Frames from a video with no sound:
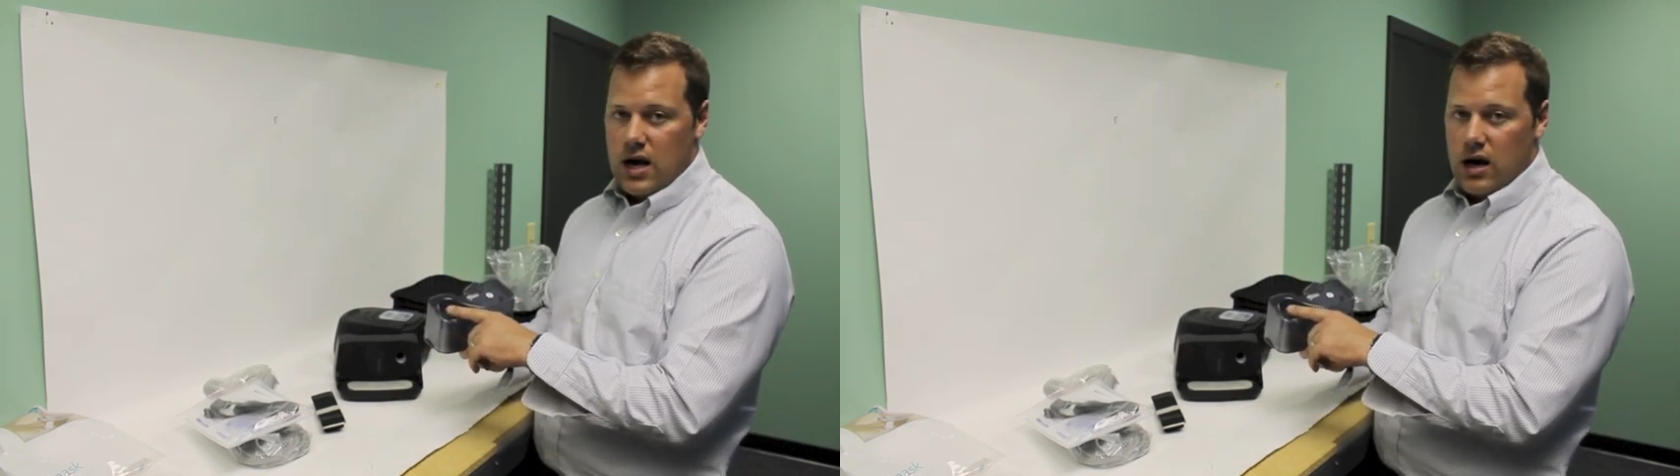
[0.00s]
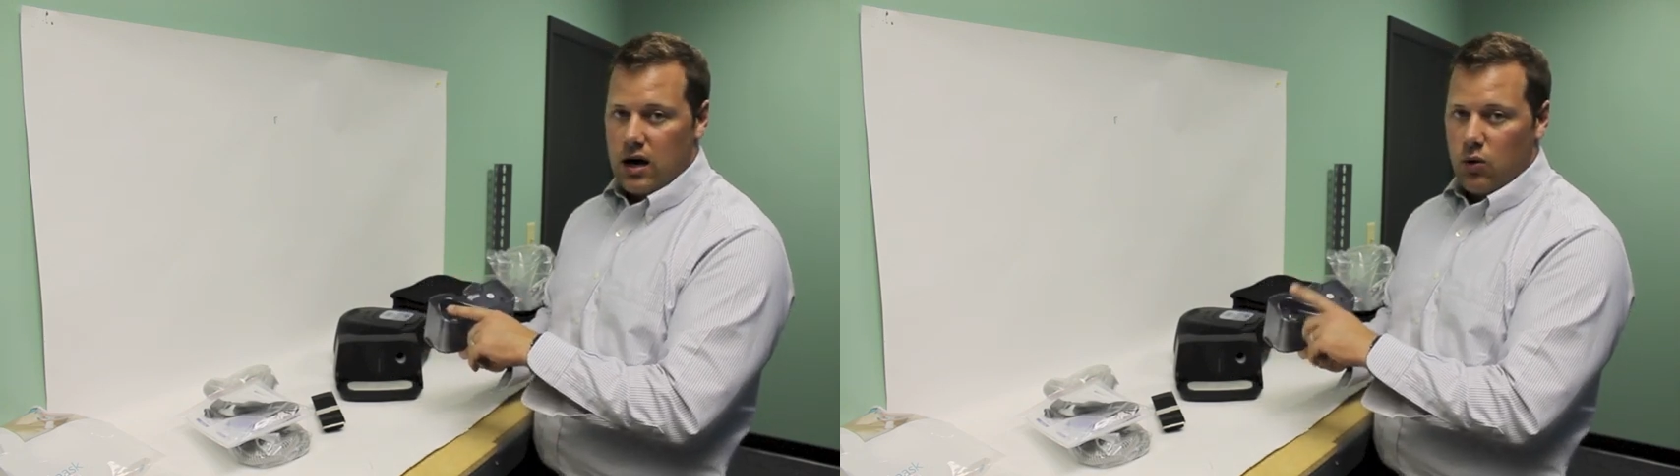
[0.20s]

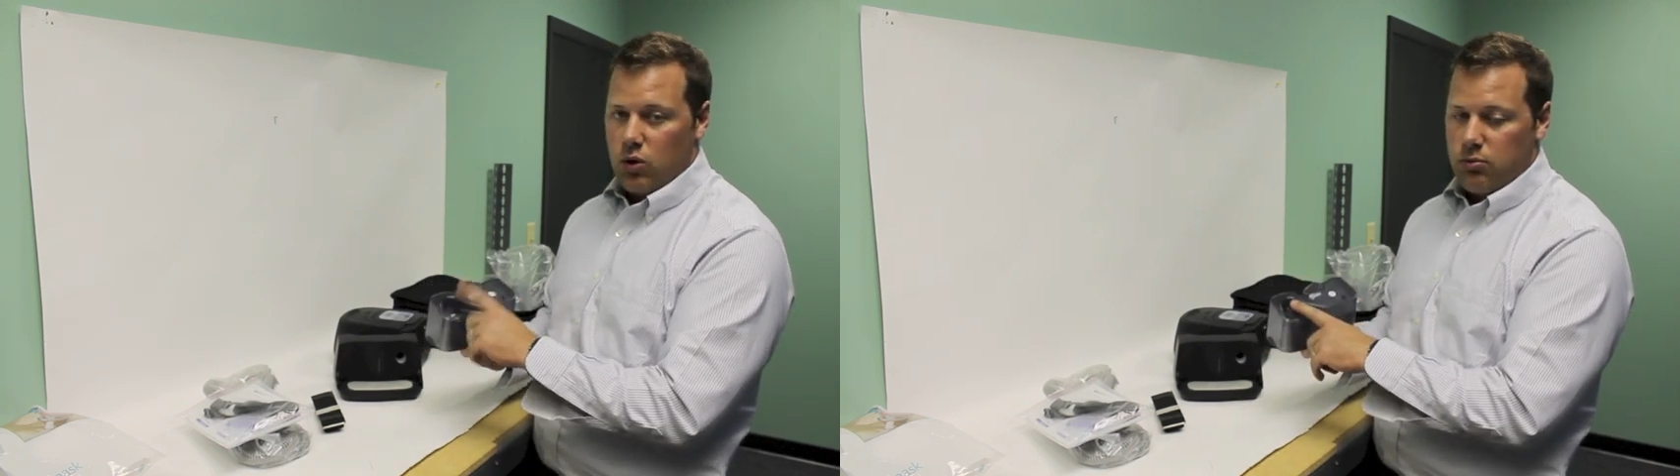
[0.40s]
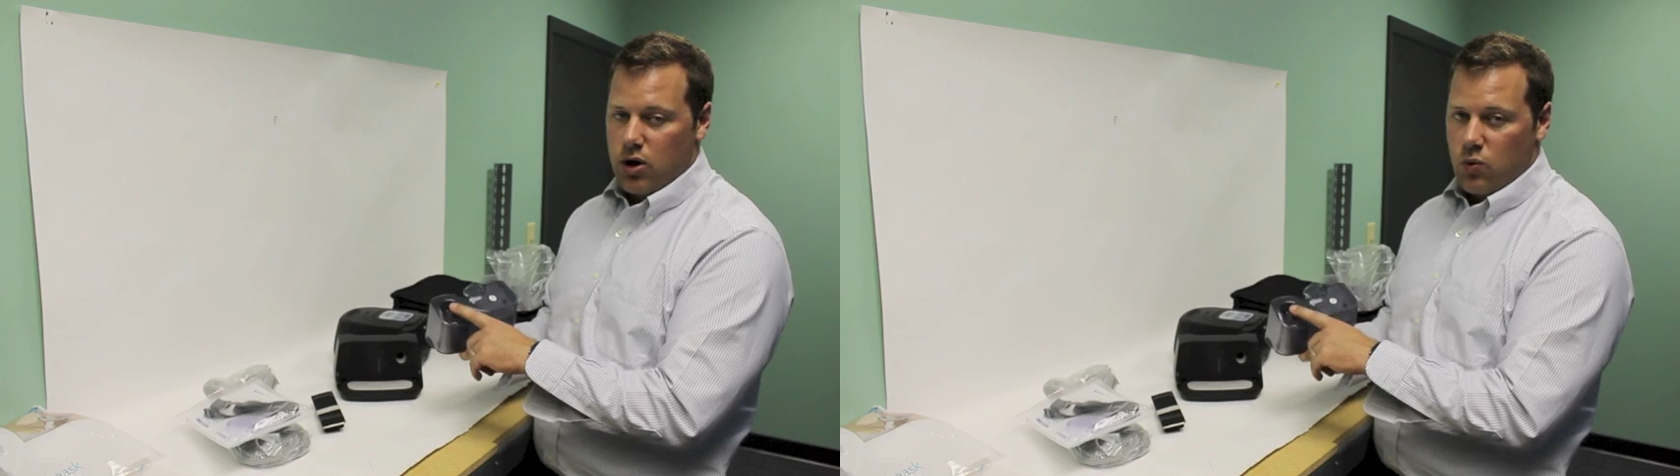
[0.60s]

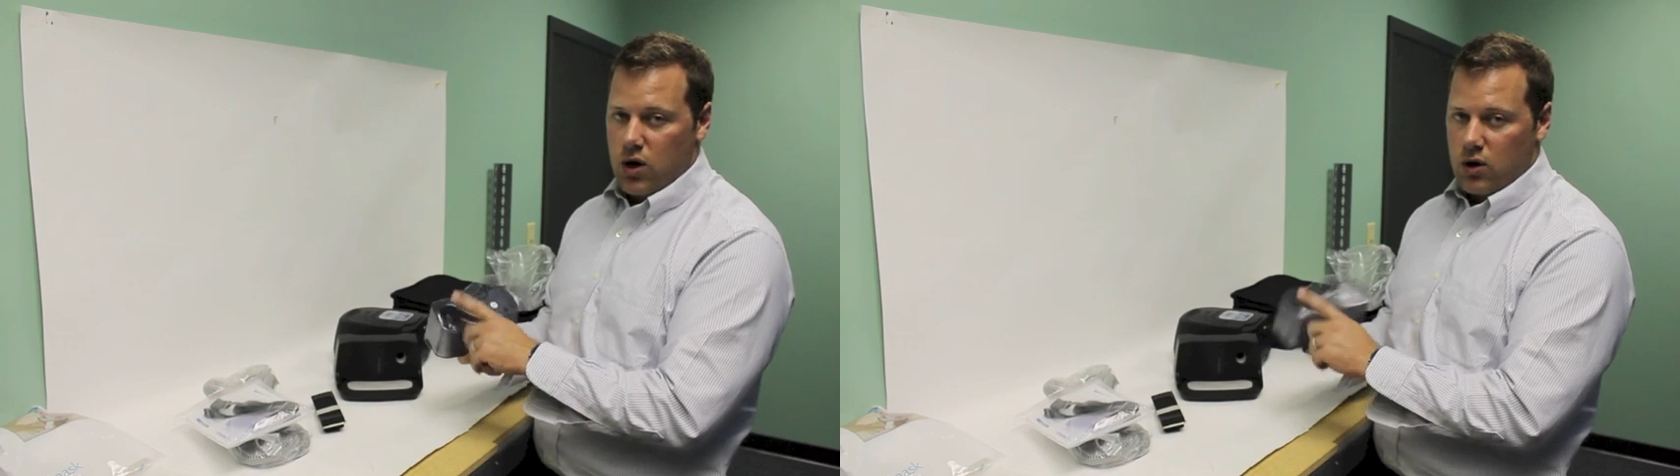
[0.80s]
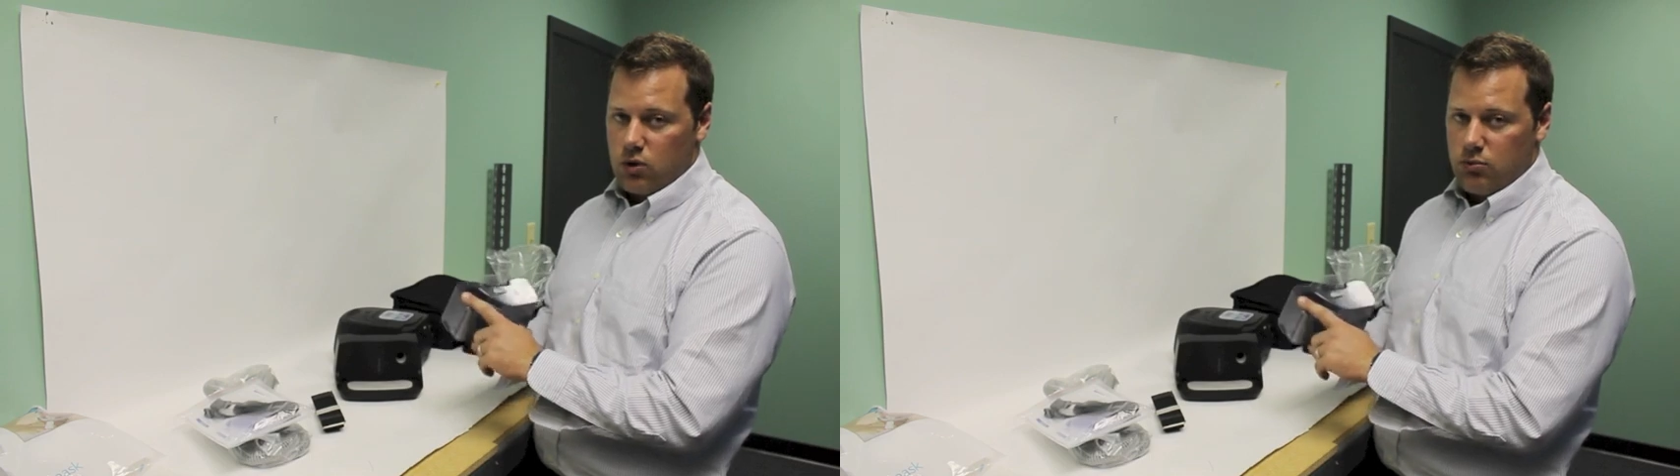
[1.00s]
1 part
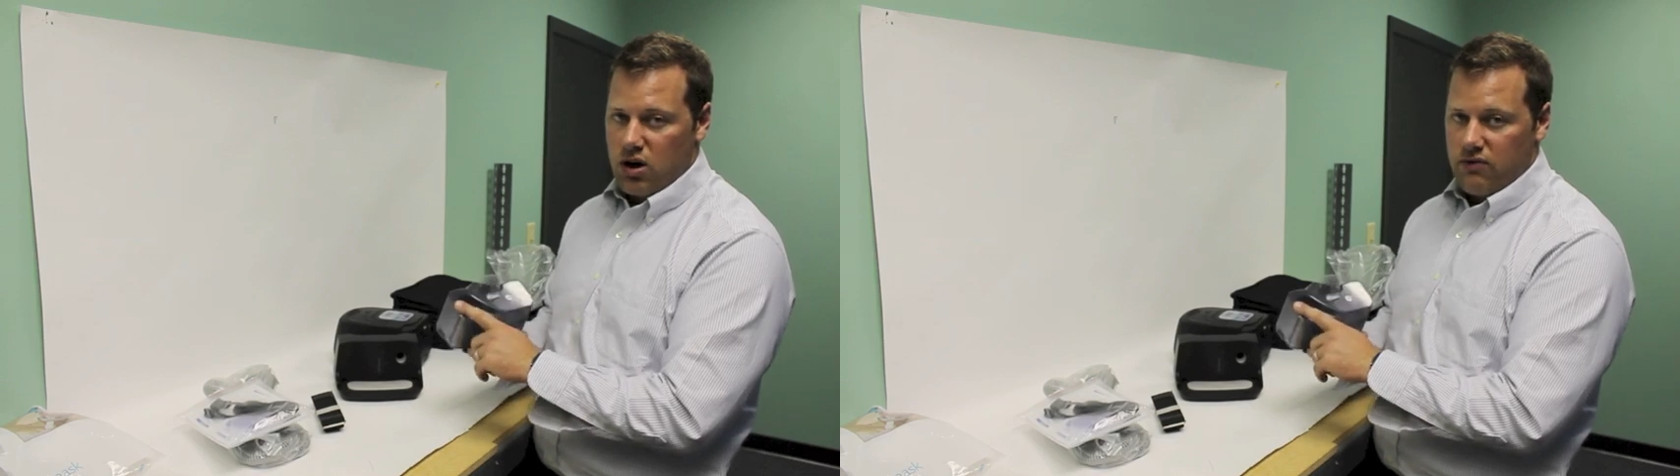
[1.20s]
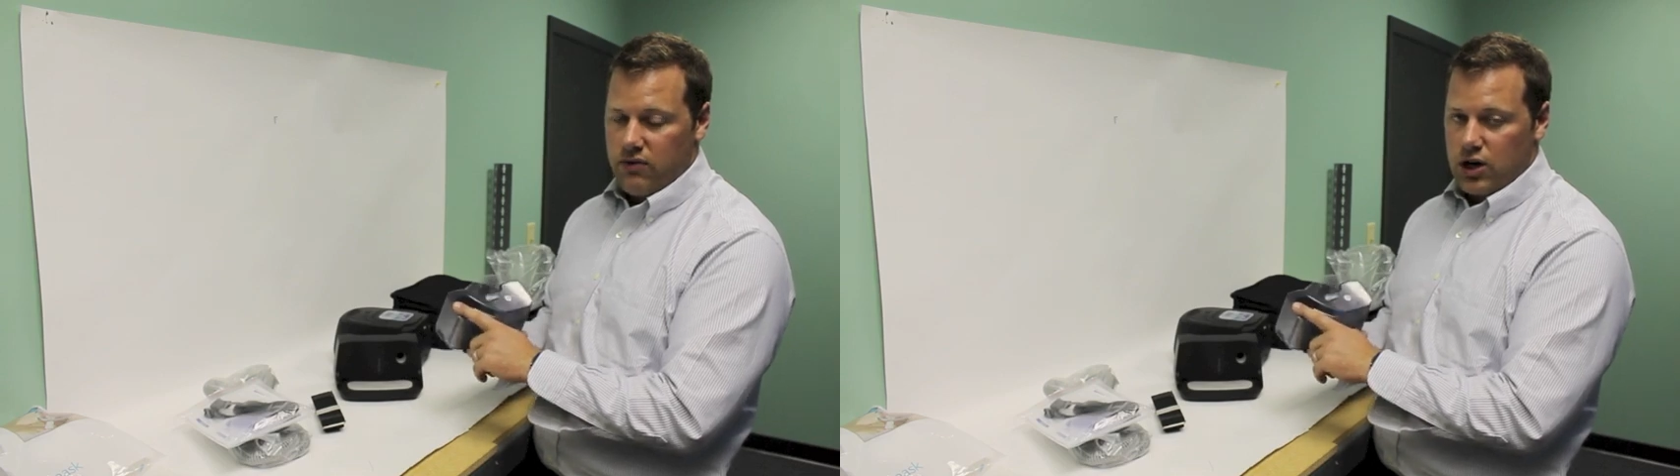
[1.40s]
water, 1
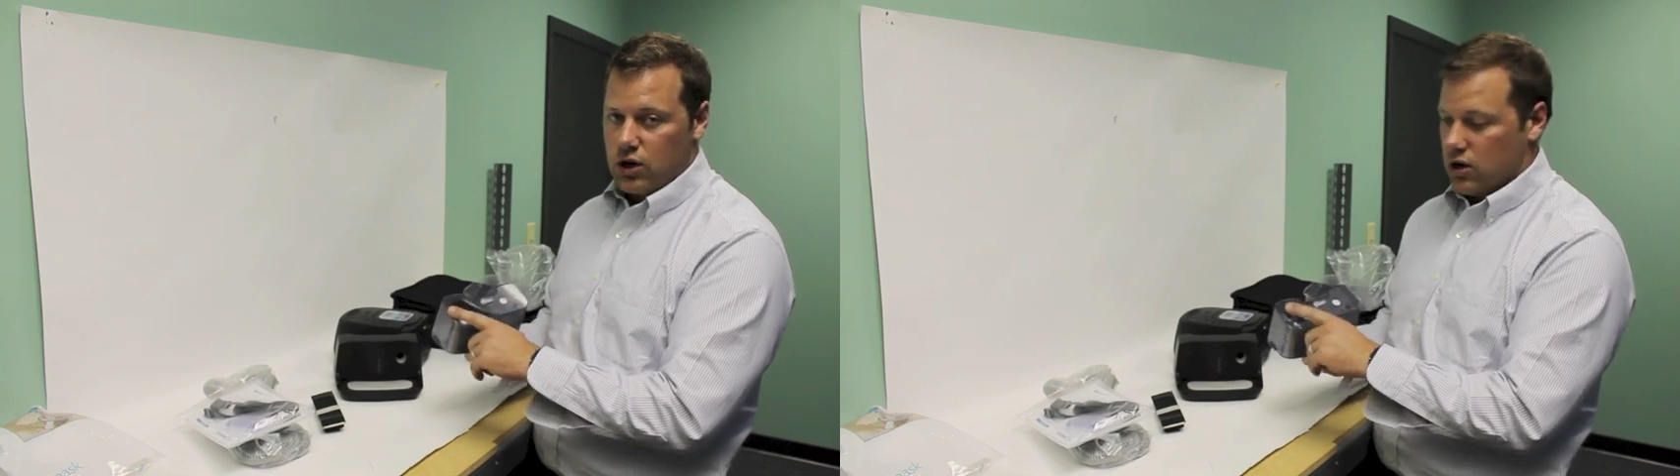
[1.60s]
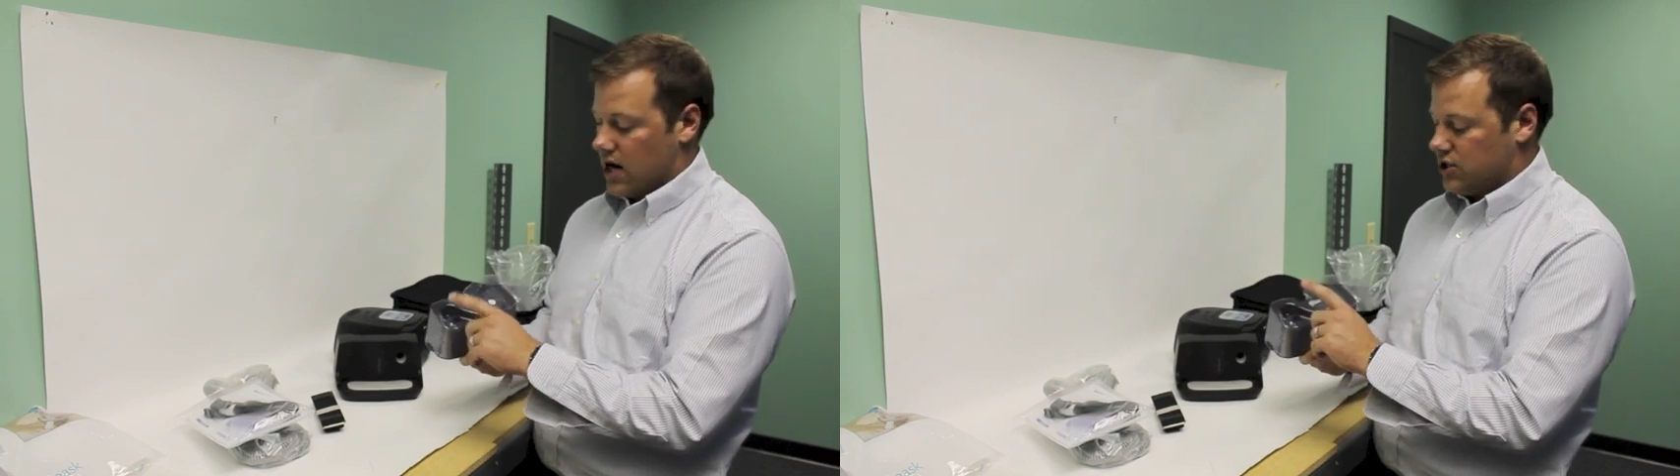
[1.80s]
part
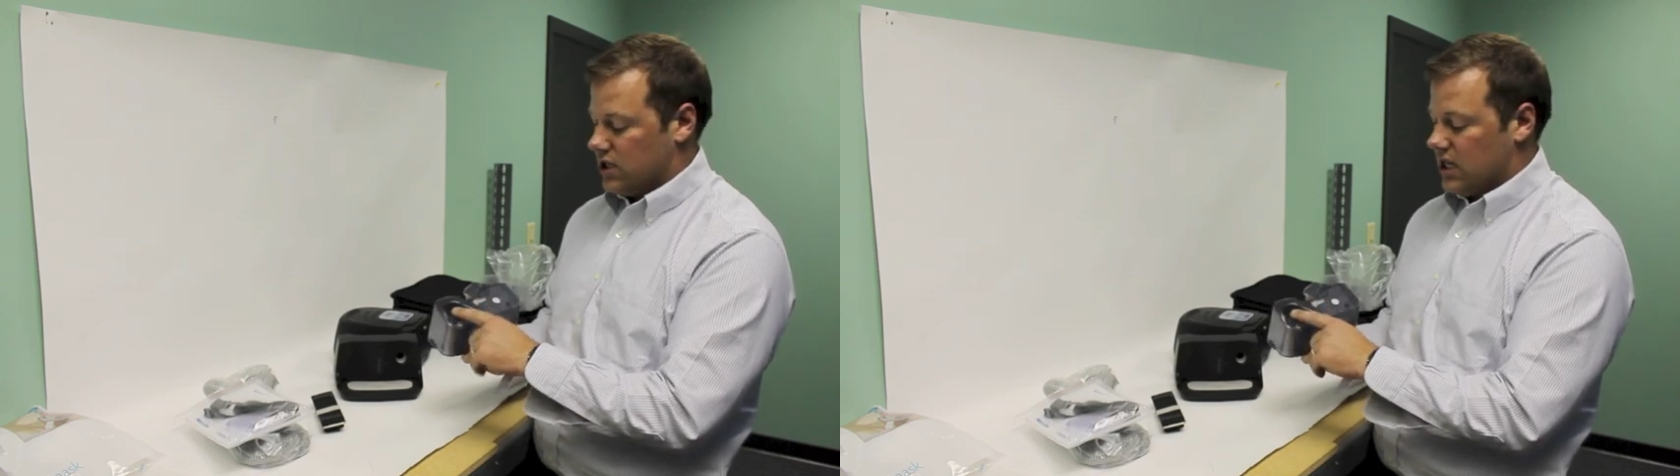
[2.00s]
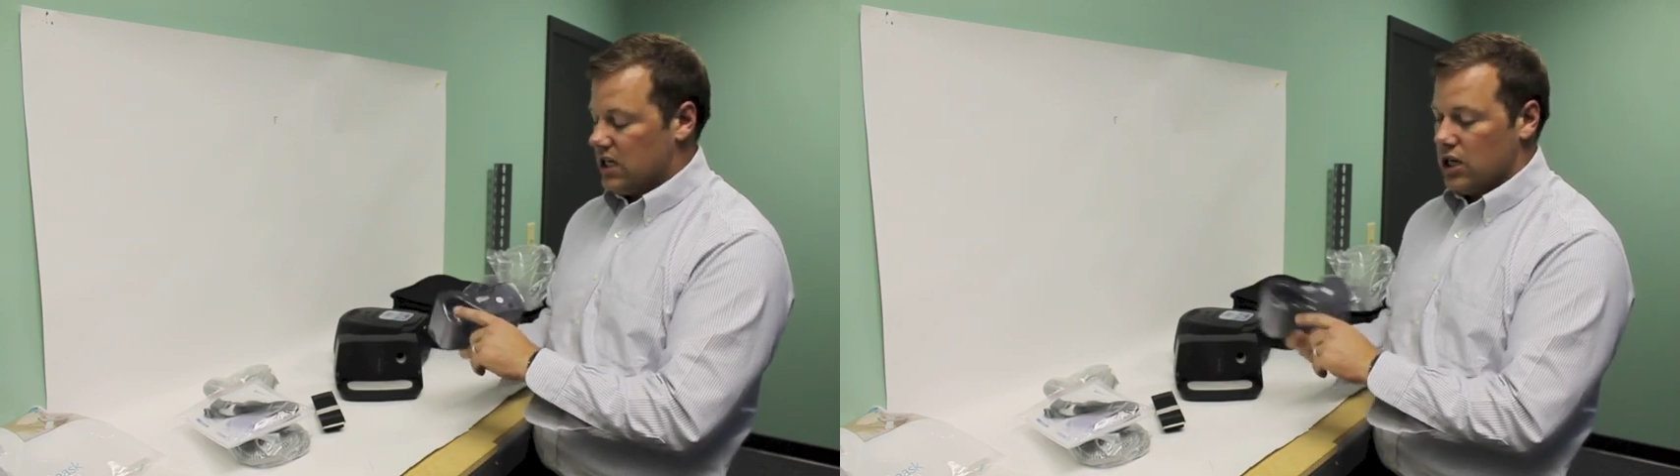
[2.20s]
vinegar
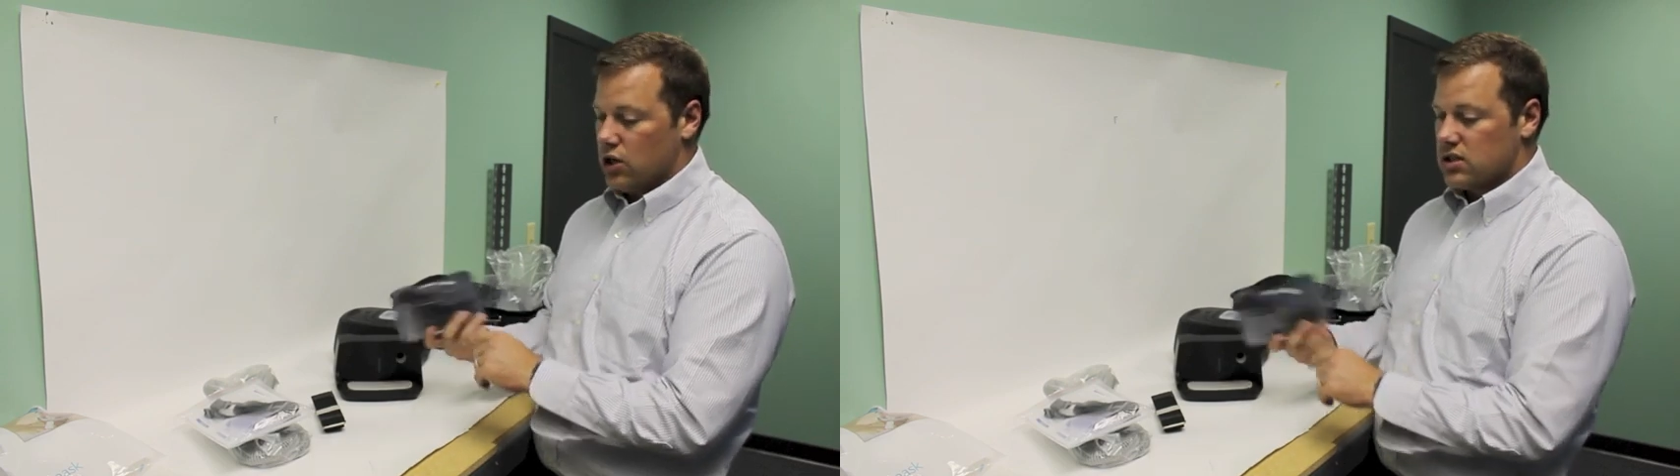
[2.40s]
actually in here,